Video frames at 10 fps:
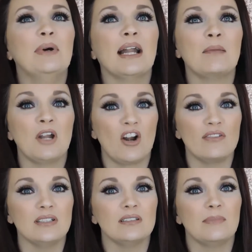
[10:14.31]
but I'm
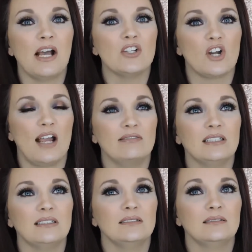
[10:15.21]
nervous about traveling.